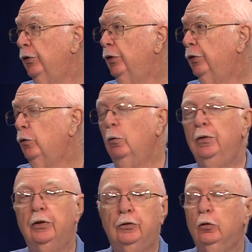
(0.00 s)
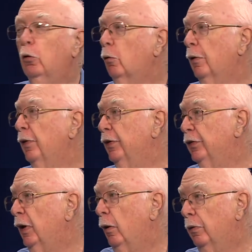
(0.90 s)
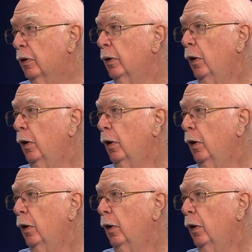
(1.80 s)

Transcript: She's doing this tour of the South.